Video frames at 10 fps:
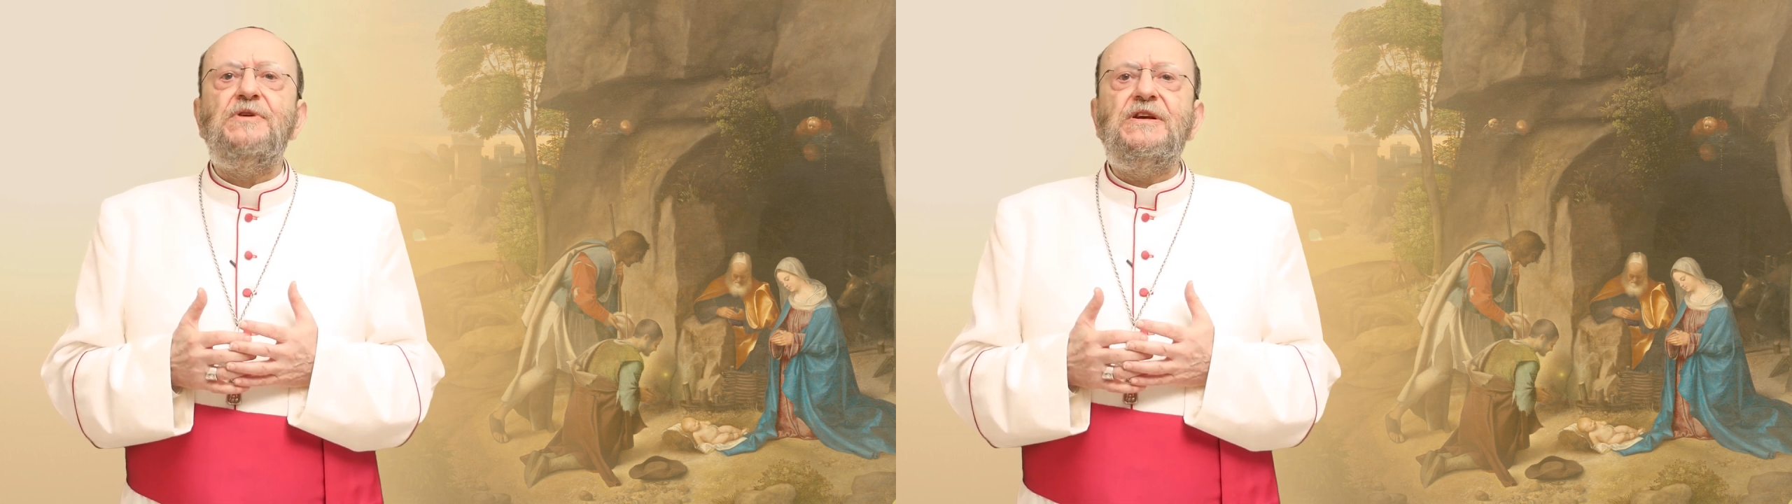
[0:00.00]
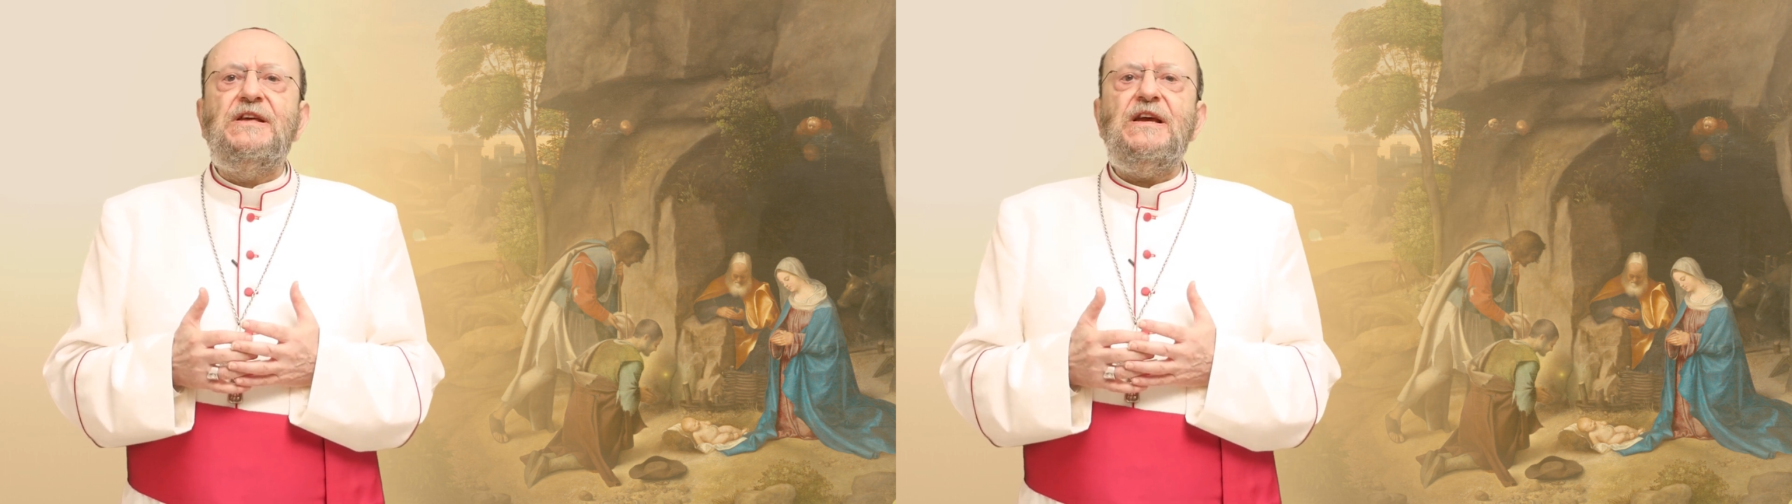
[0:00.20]

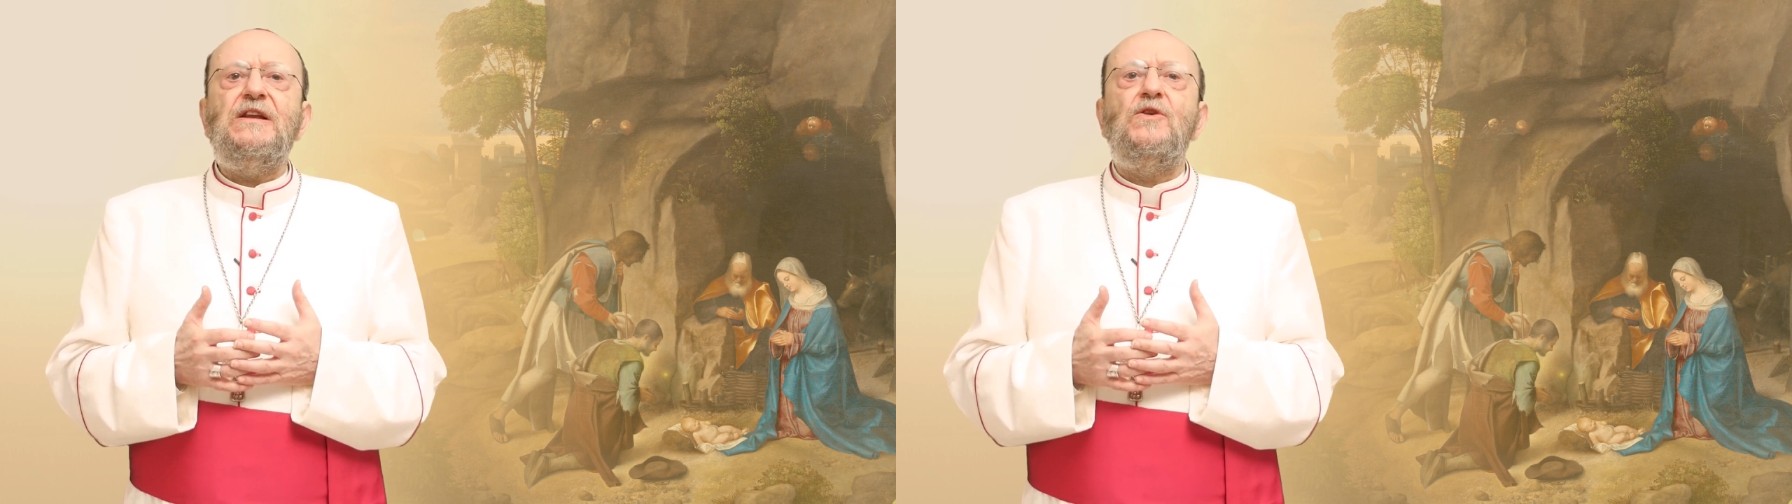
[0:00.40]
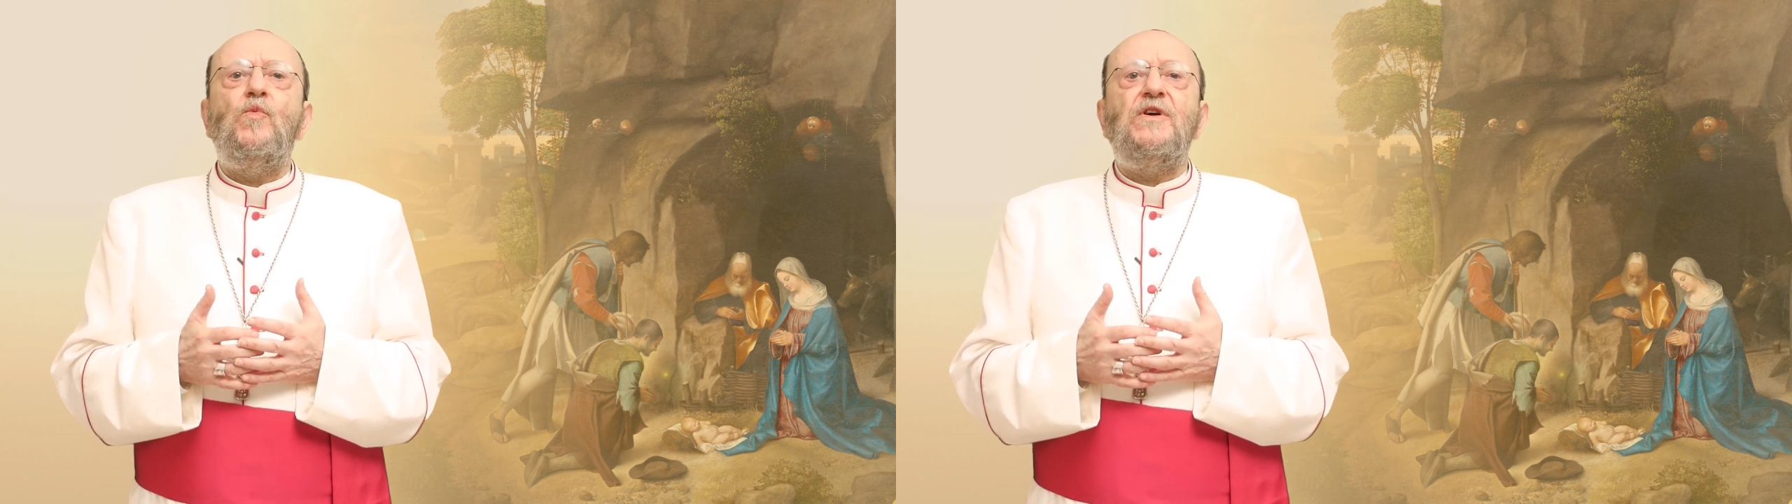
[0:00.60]

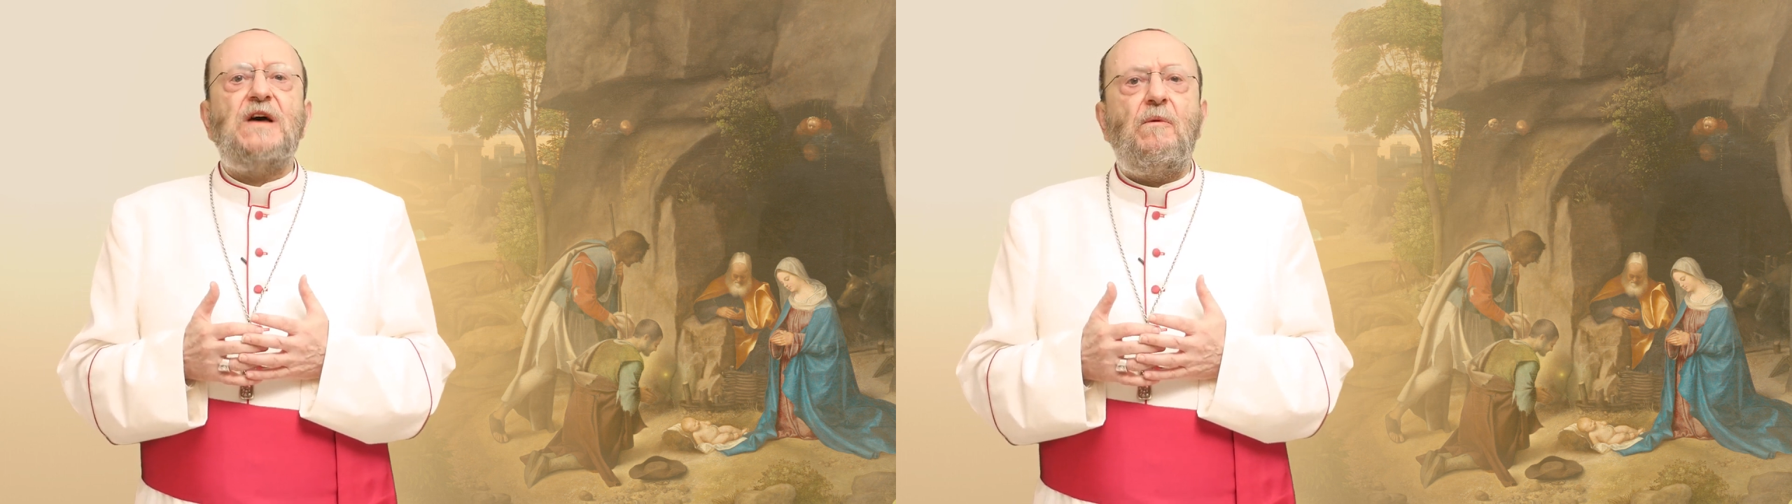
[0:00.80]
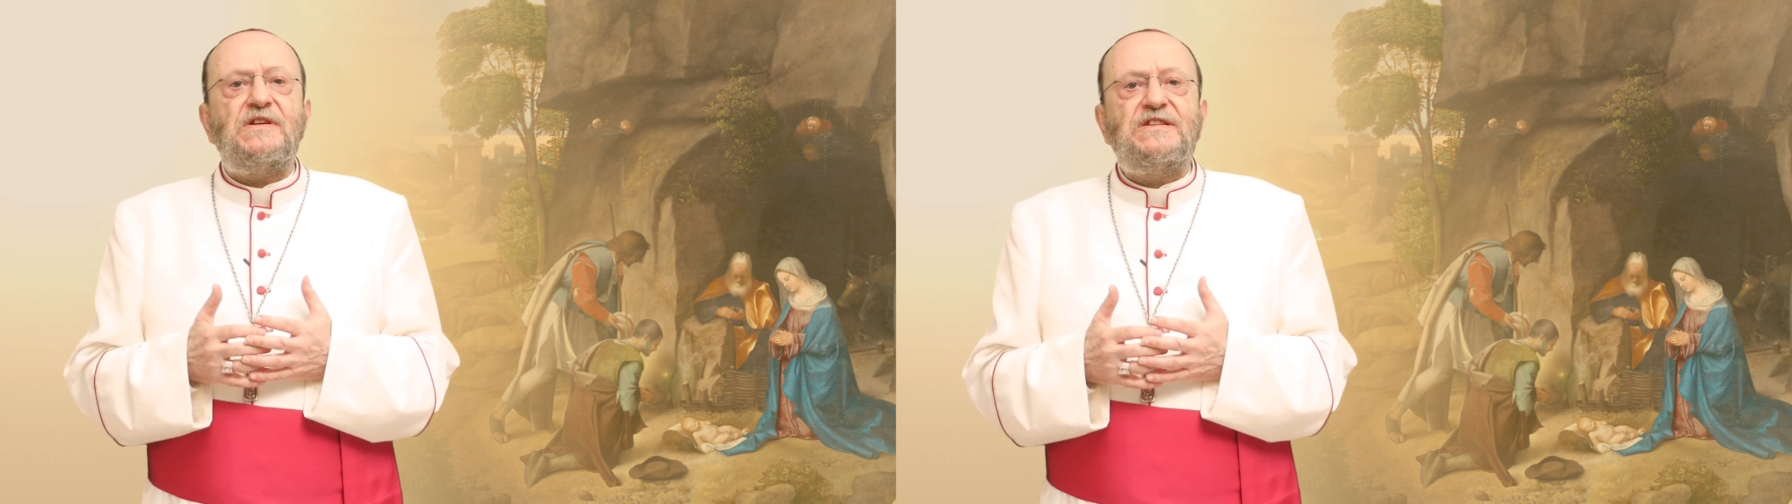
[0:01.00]
begin
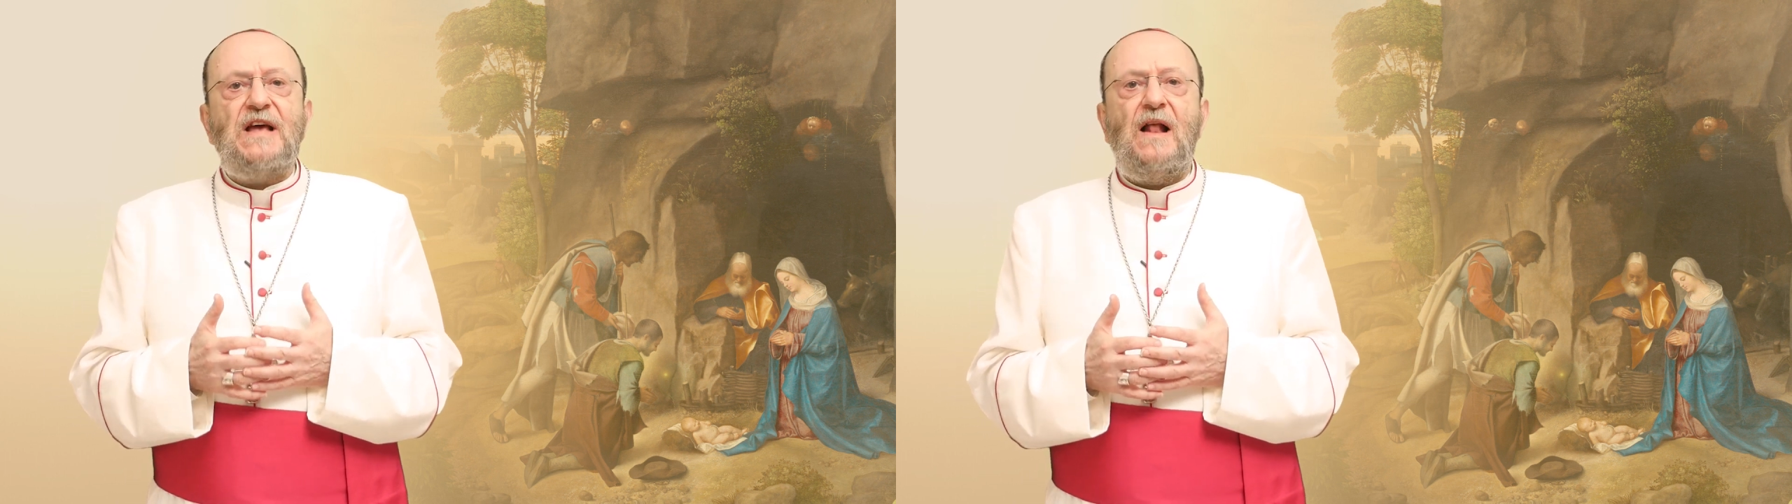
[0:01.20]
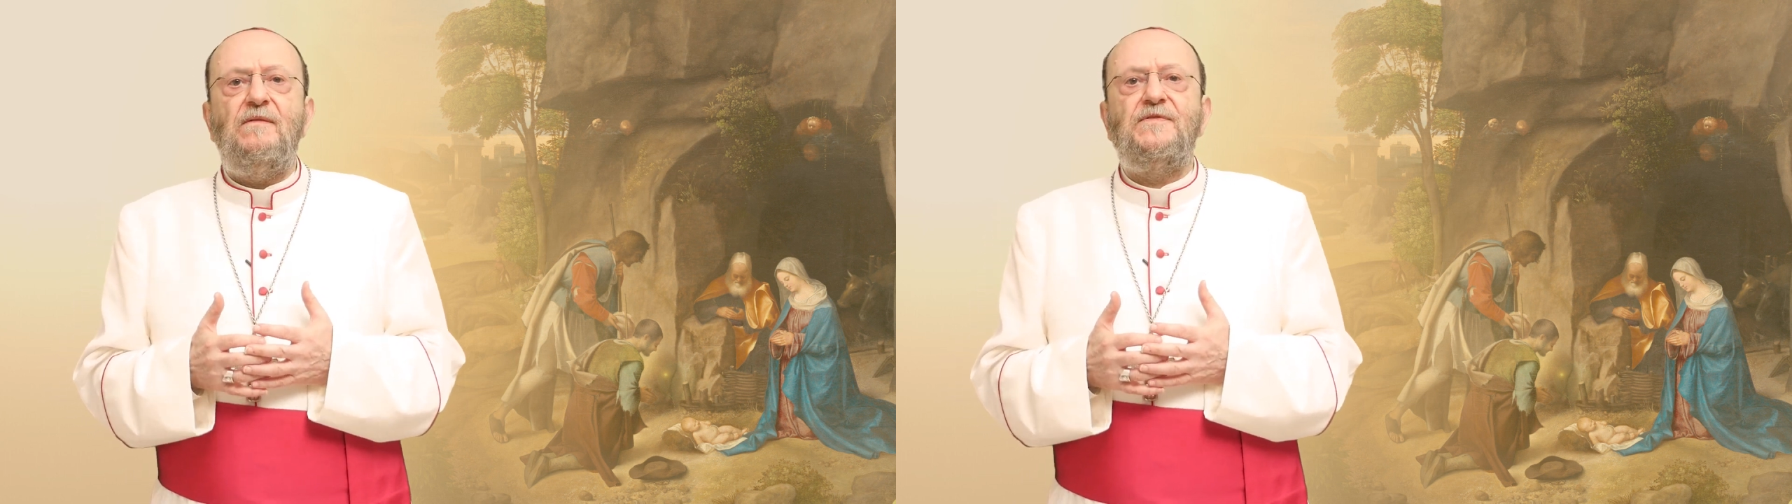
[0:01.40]
with
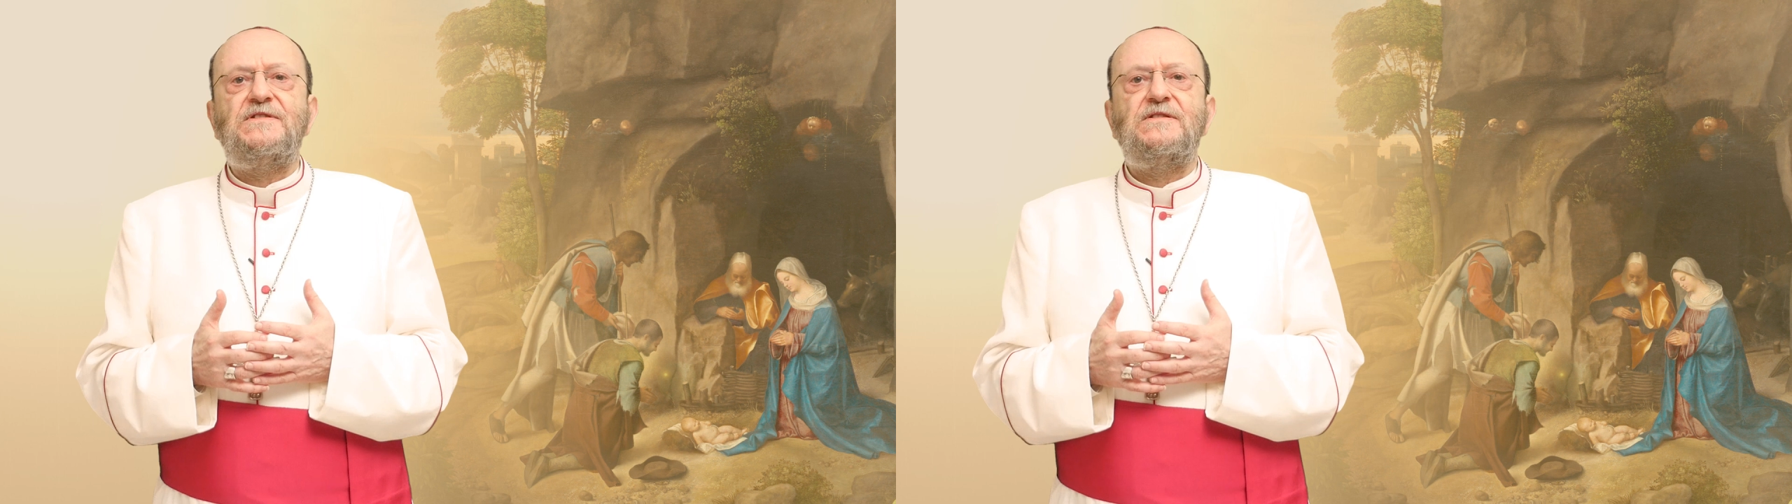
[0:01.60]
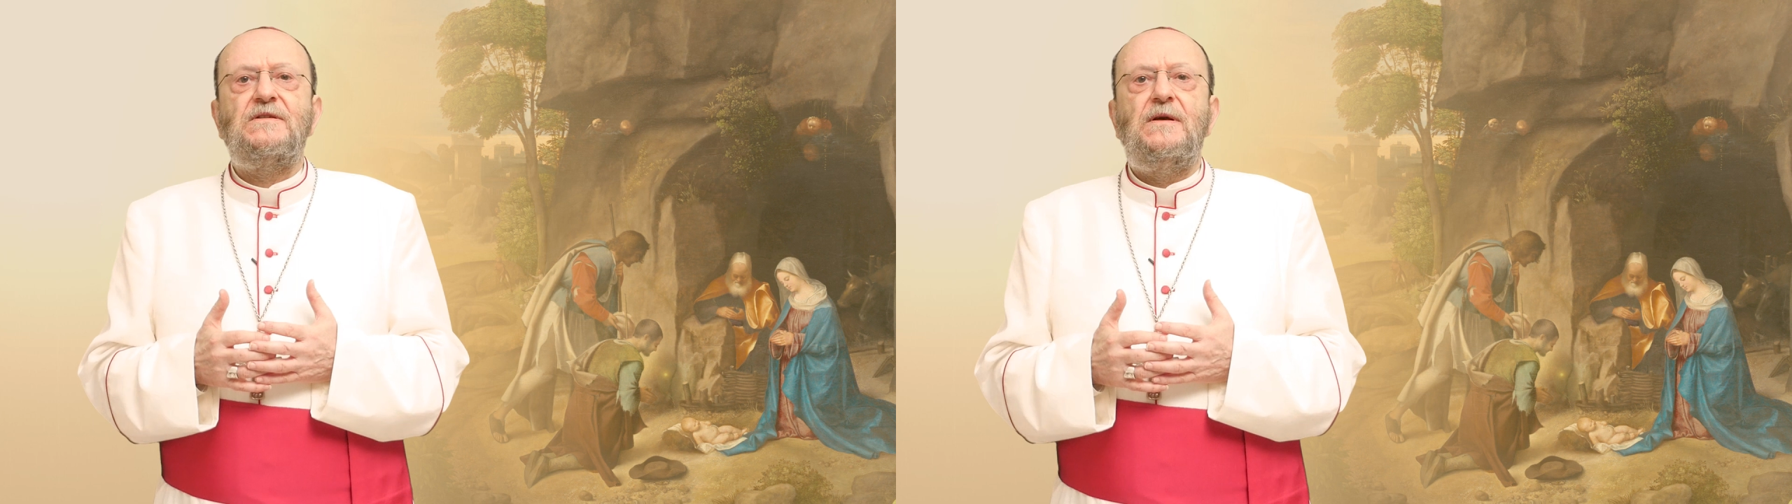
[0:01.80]

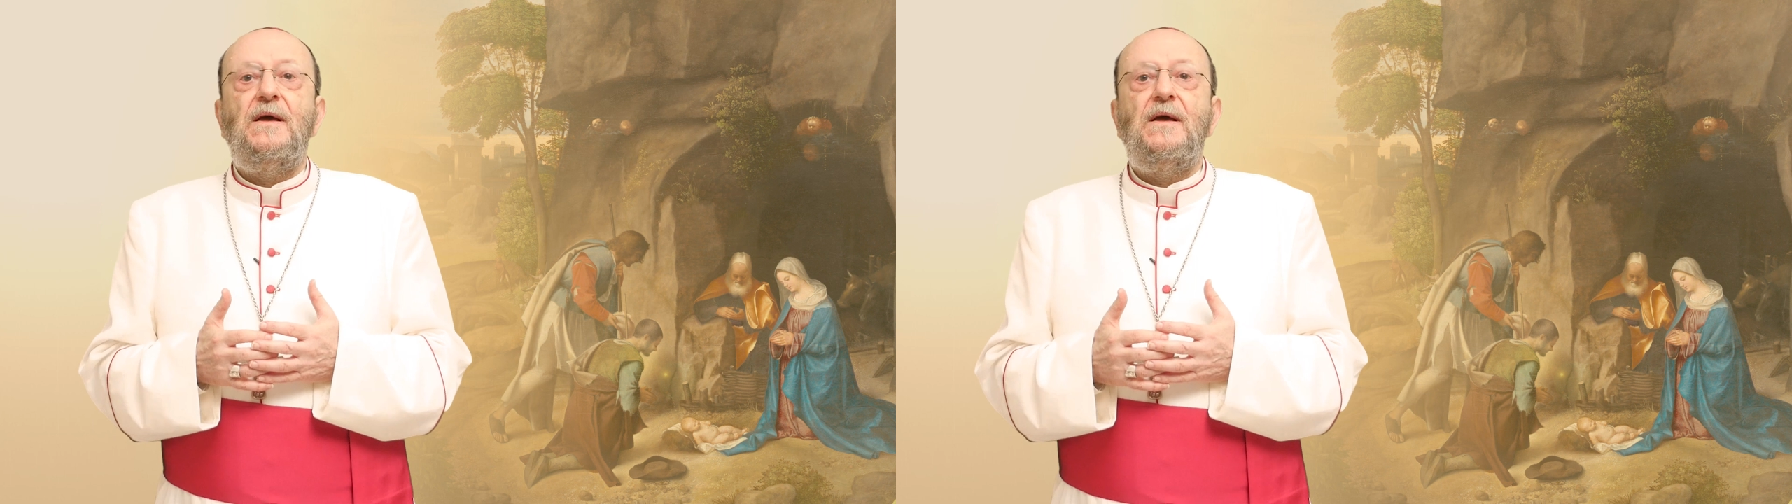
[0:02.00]
ourselves.